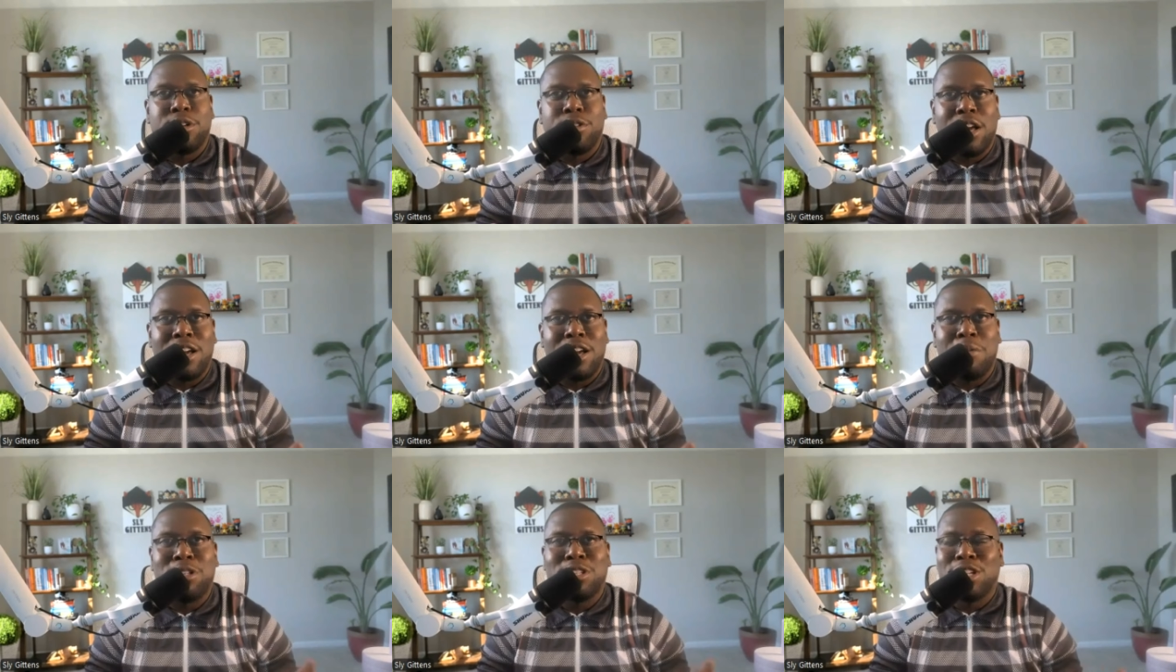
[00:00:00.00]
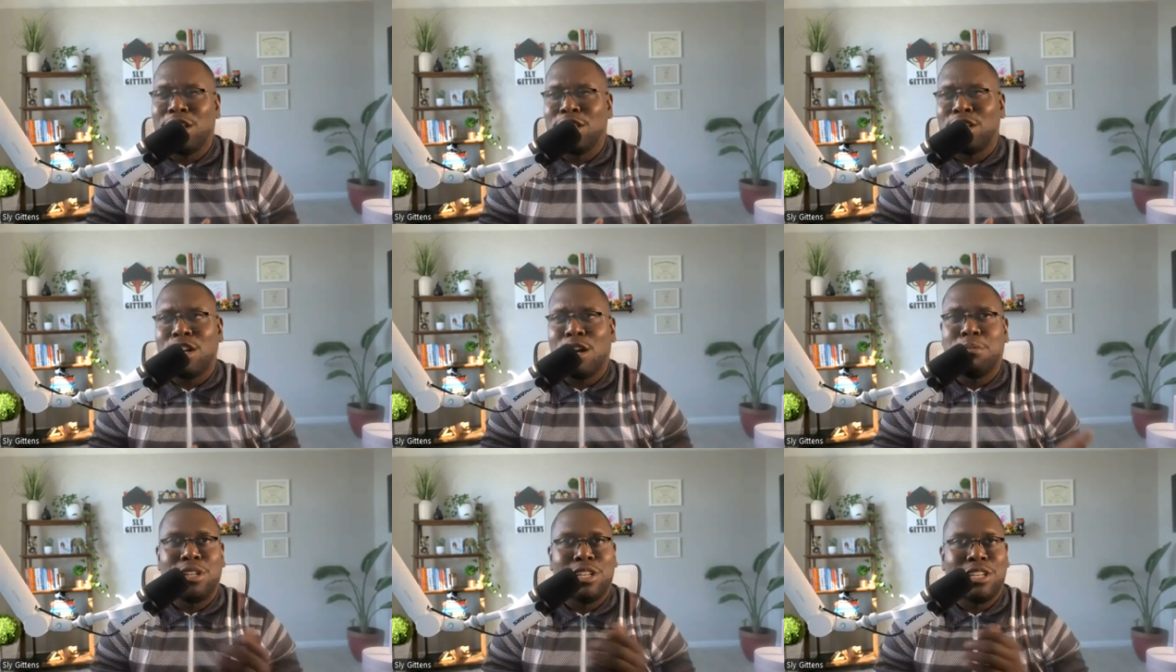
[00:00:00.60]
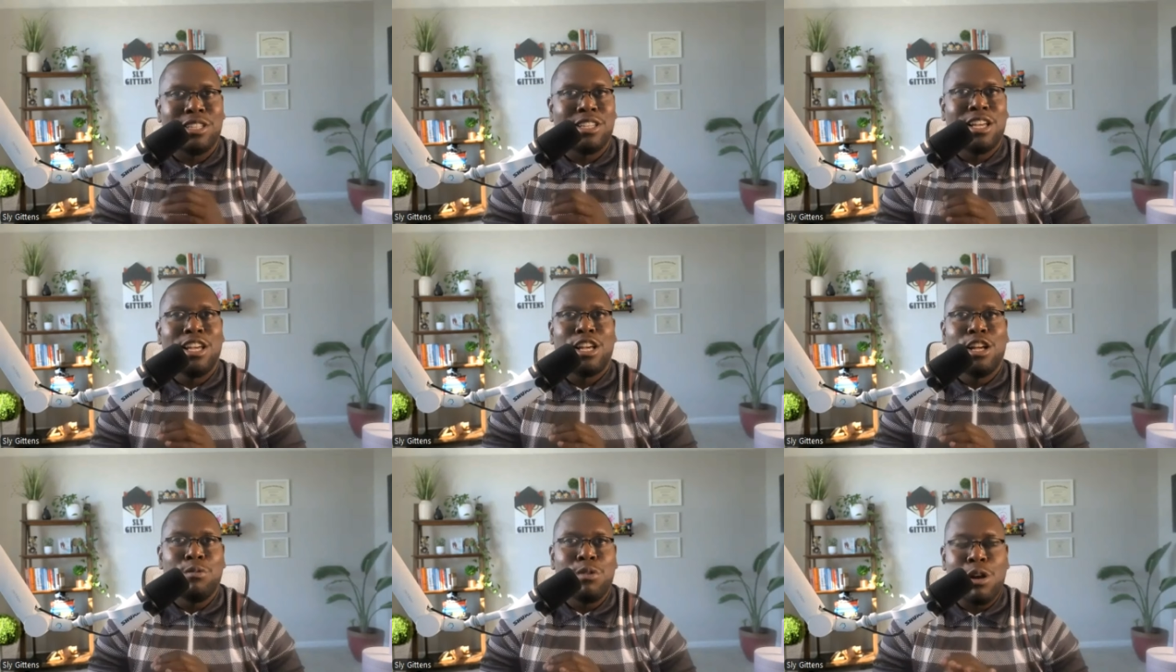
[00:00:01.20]
I went to other companies
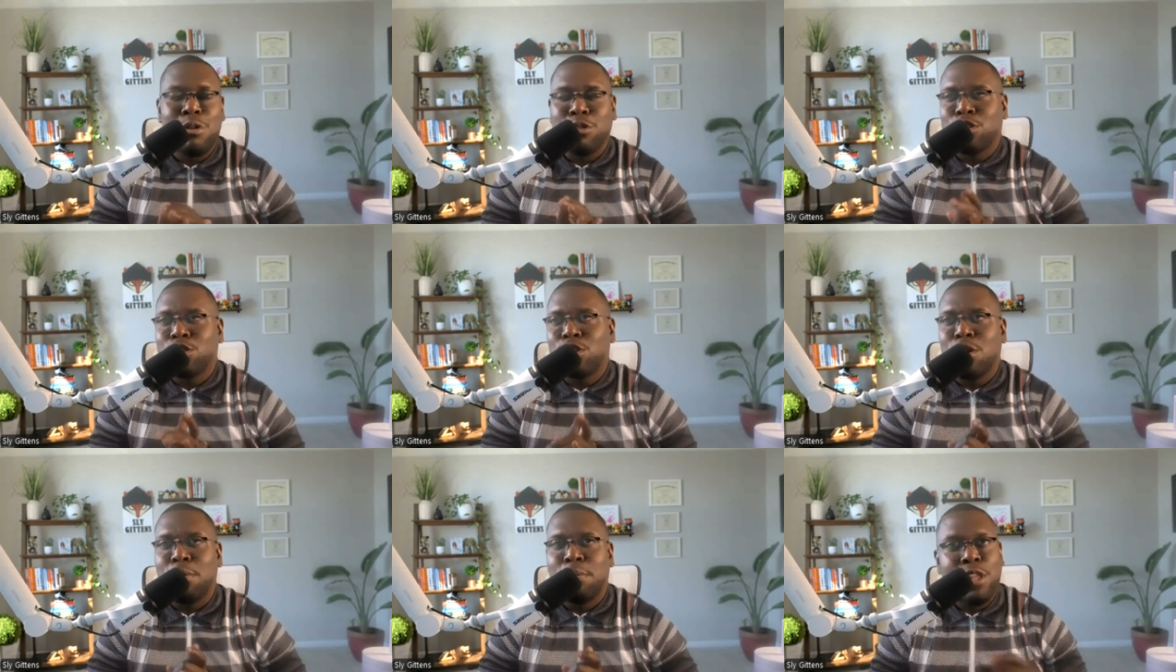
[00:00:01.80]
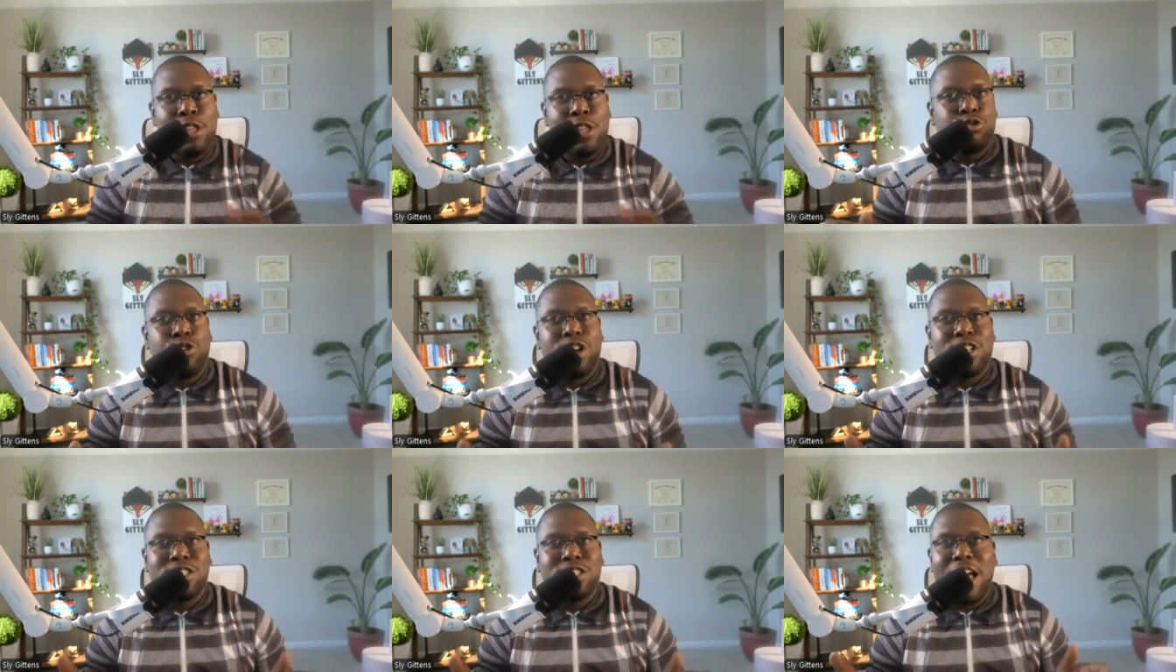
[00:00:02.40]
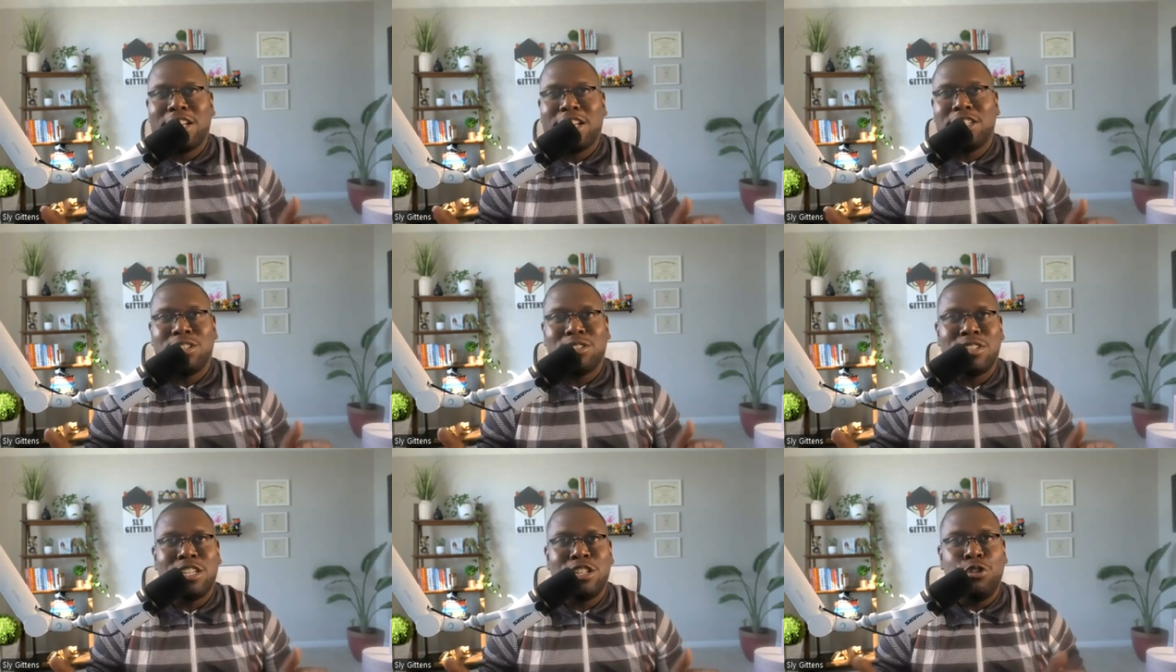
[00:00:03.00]
where it was completely transactional,
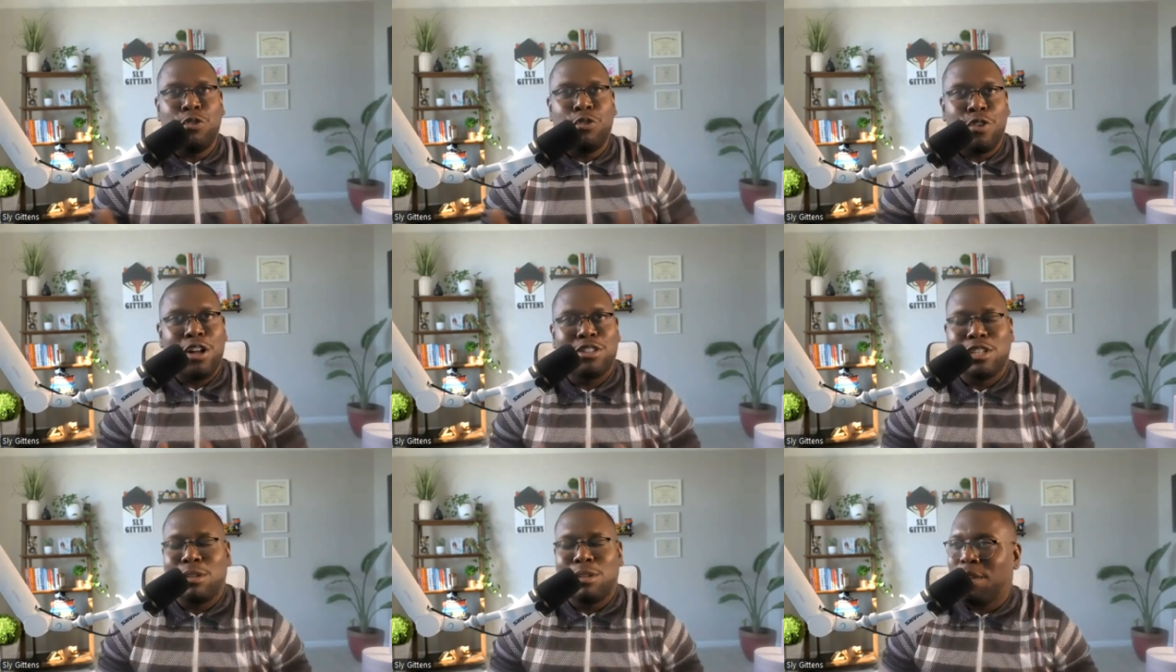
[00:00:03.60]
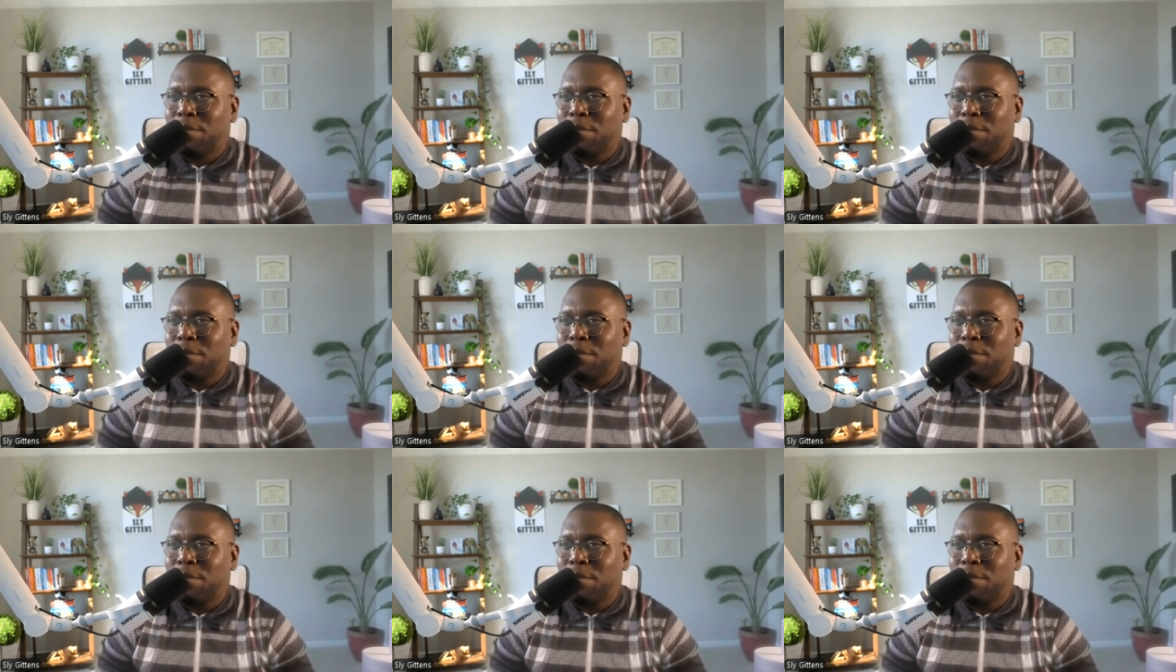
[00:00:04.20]
and you felt something.